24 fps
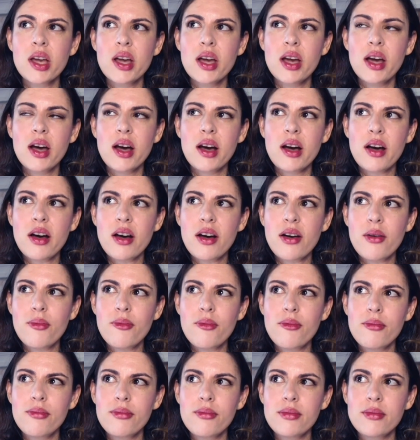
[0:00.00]

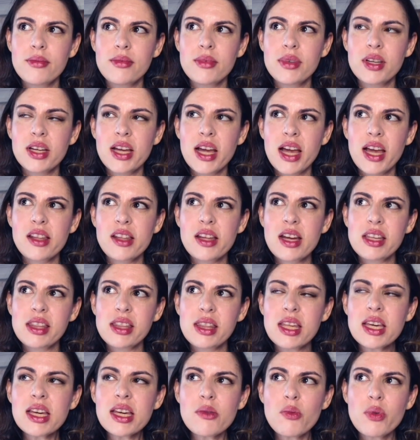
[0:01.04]
Um, and I
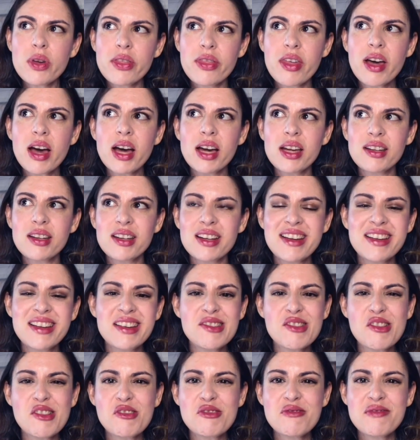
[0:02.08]
think with that,
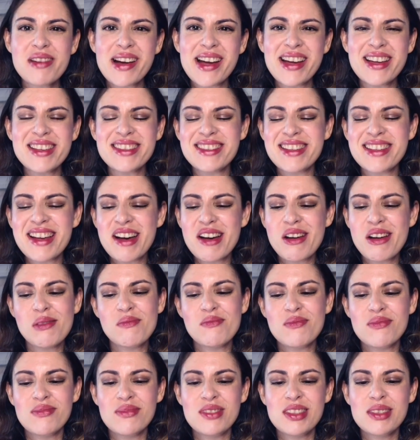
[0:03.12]
as
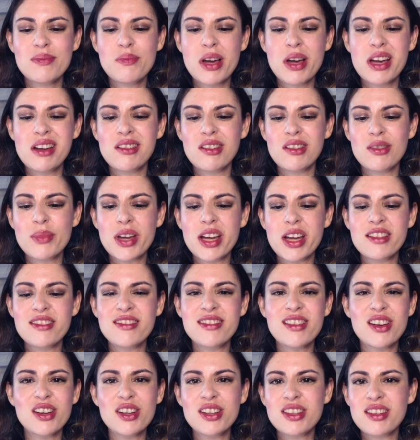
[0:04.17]
Spider-Man's
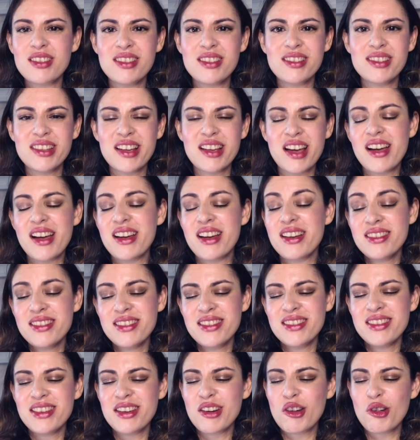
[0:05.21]
uncle
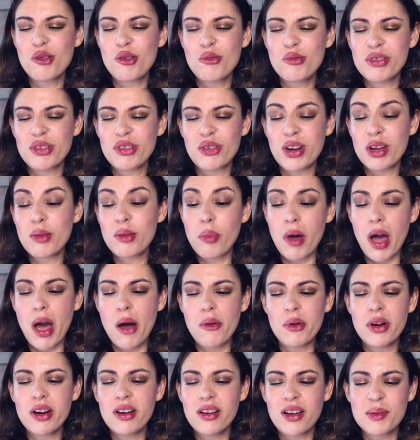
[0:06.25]
says, with great
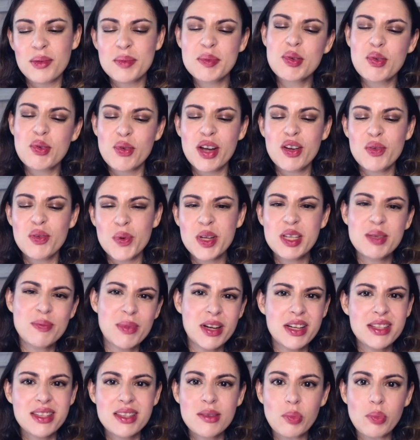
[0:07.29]
power comes great
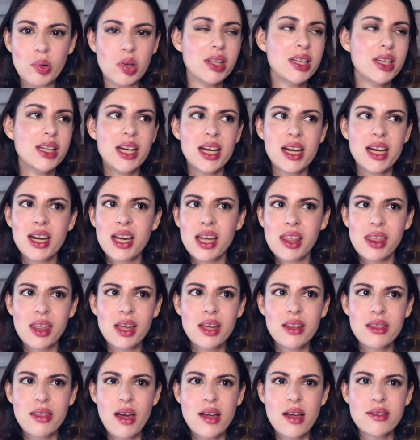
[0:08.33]
responsibility. And I
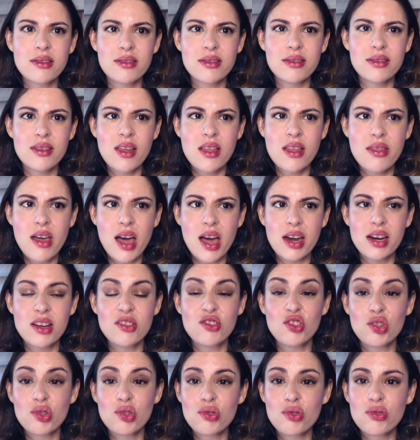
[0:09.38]
think that
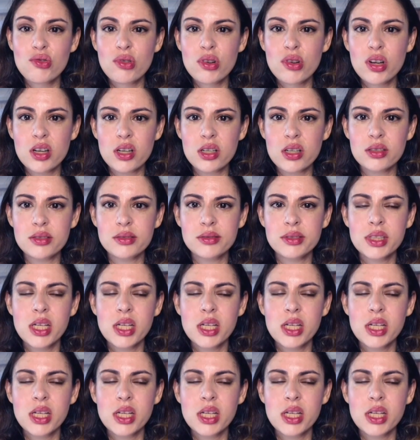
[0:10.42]
is true.